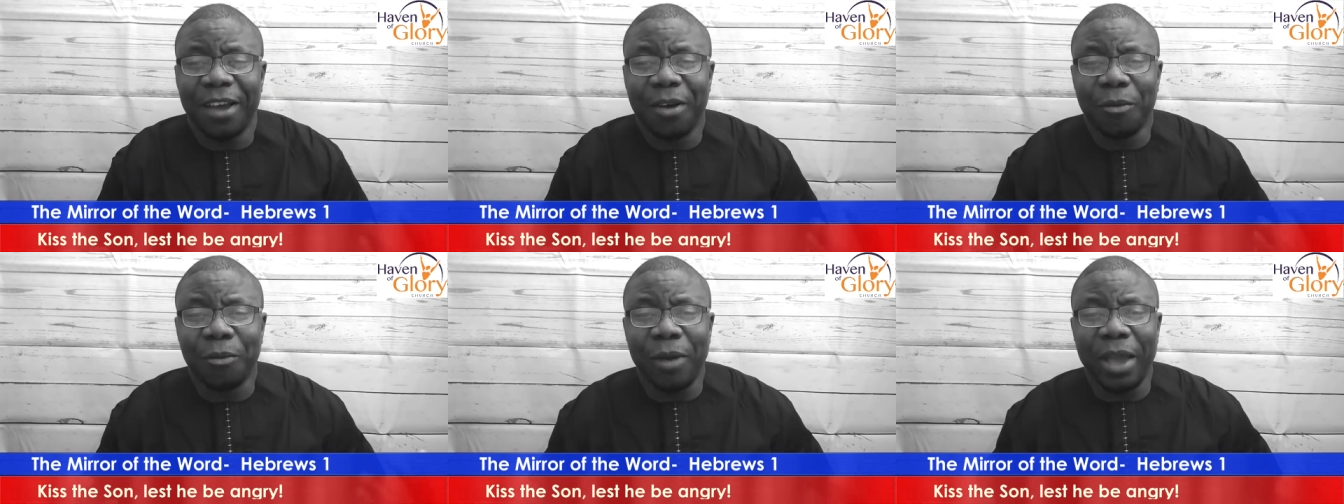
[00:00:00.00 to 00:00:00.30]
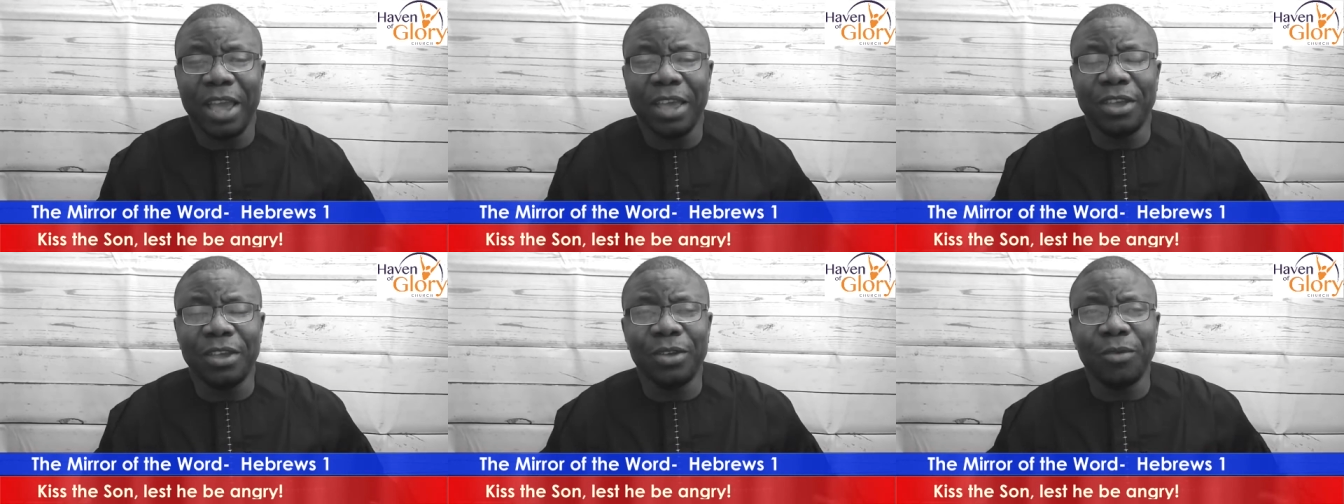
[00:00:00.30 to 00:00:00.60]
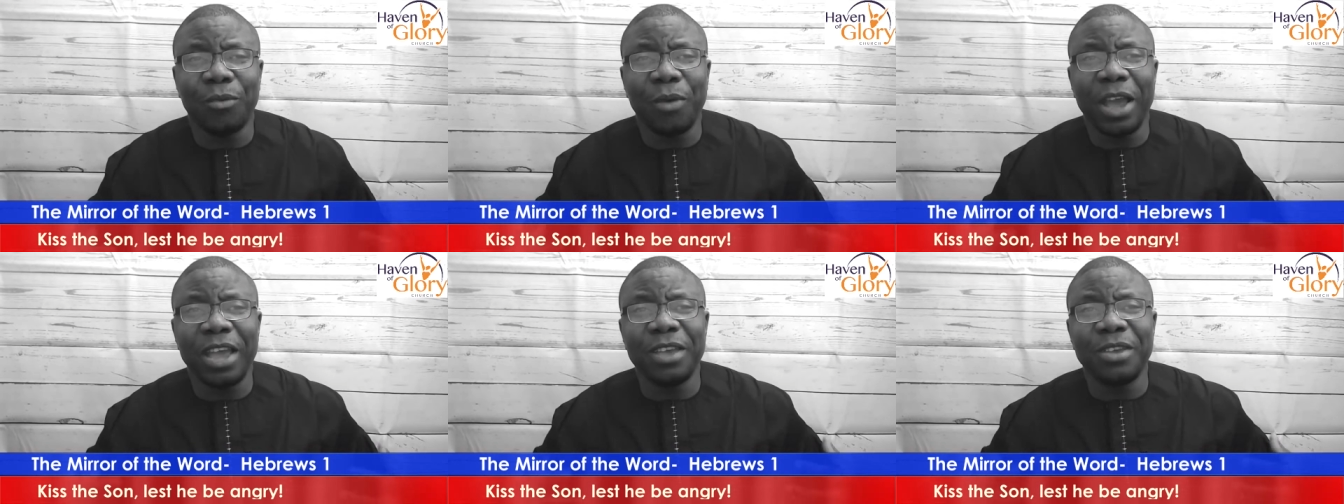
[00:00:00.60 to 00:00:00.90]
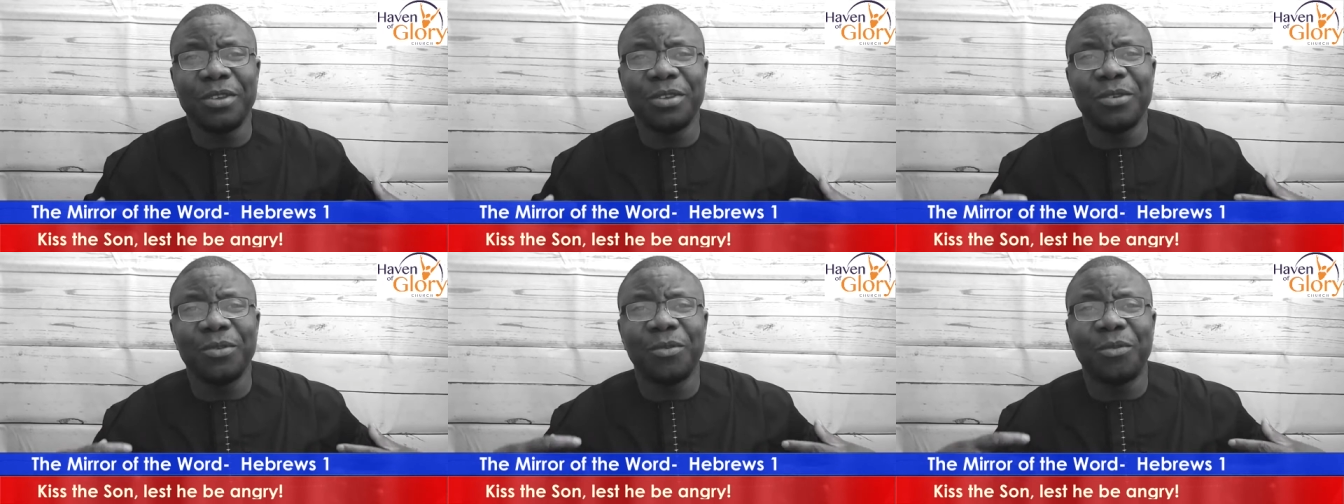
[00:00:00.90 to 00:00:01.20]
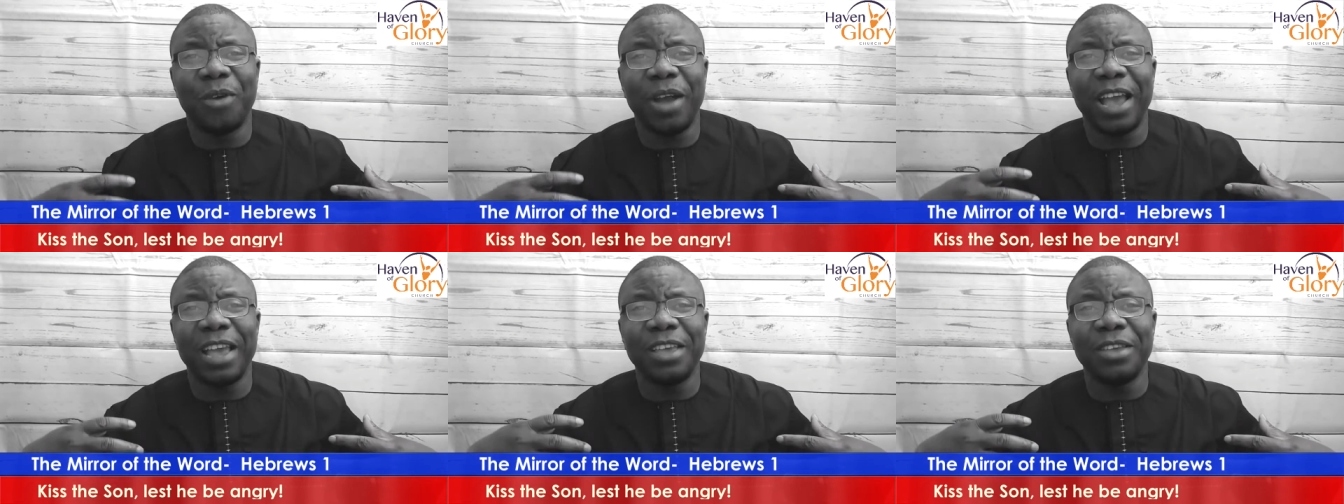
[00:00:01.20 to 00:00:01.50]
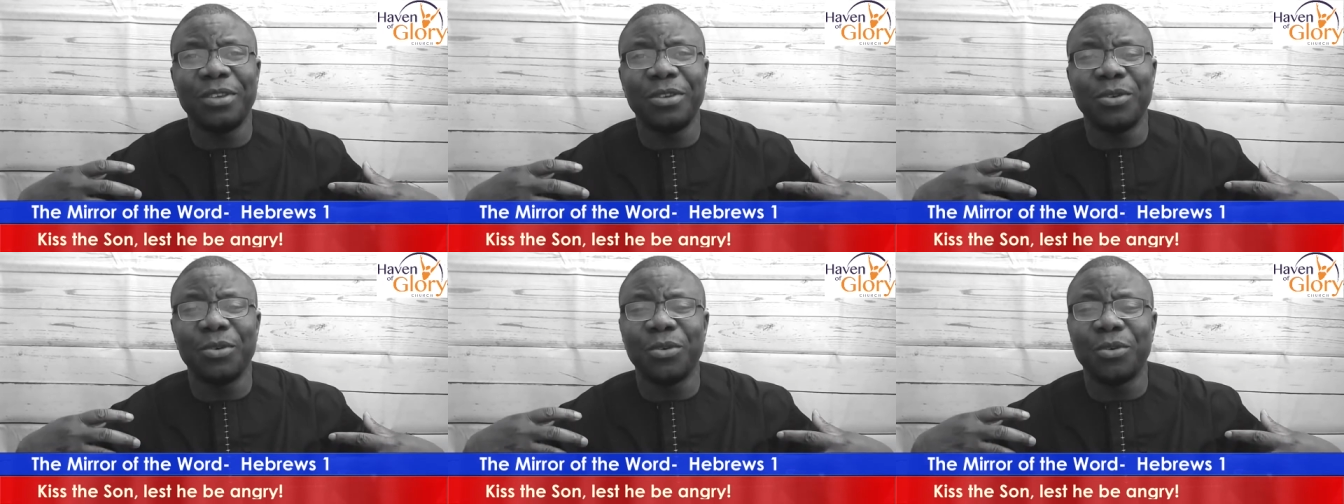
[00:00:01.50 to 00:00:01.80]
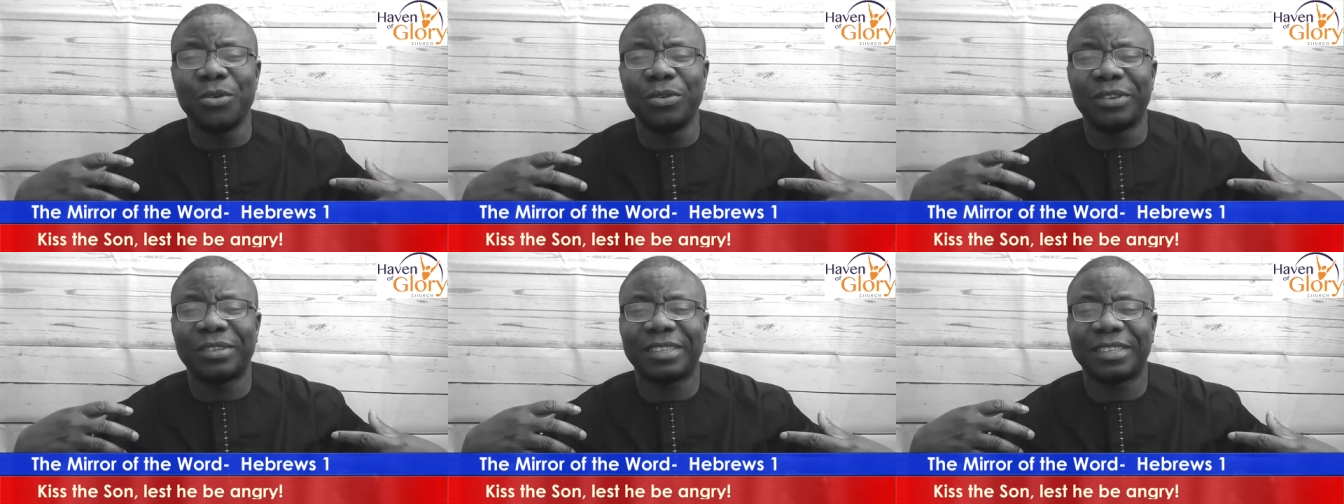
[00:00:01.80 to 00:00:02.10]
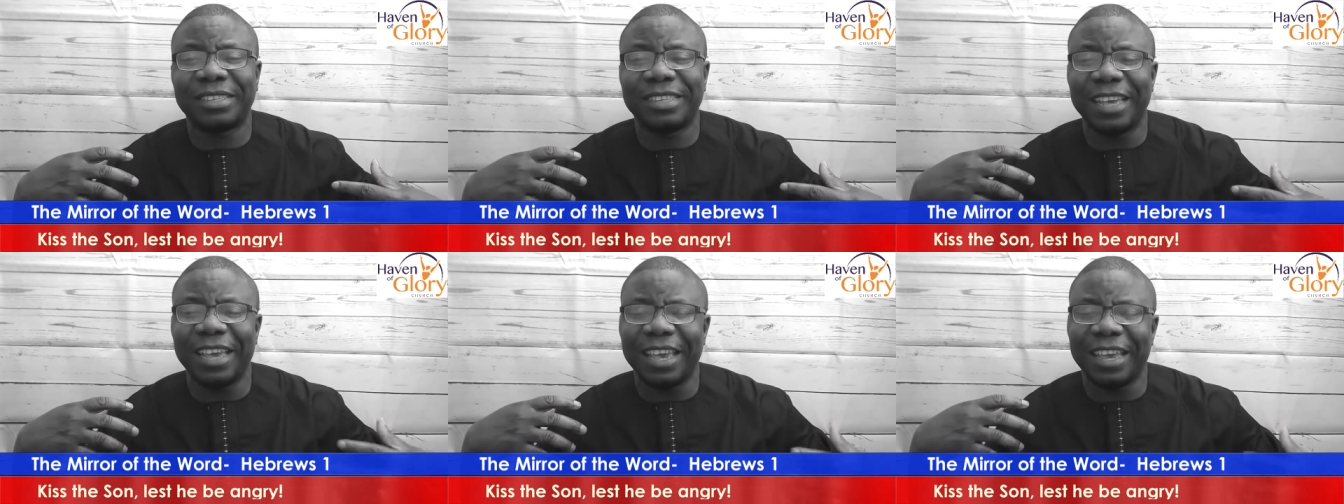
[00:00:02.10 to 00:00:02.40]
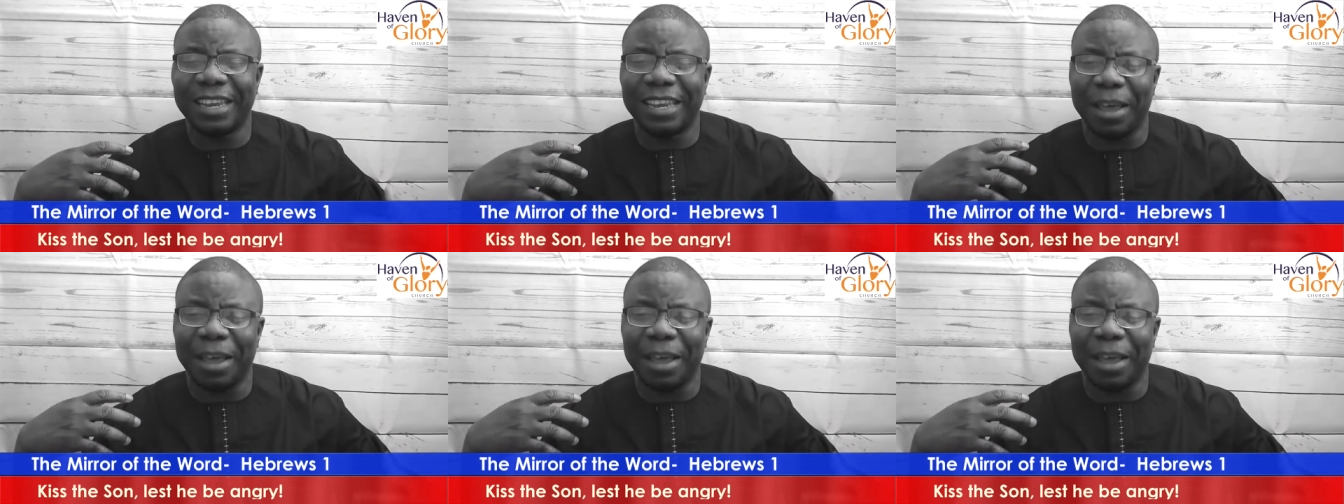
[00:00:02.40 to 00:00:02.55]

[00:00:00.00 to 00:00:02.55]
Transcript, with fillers: when when when you see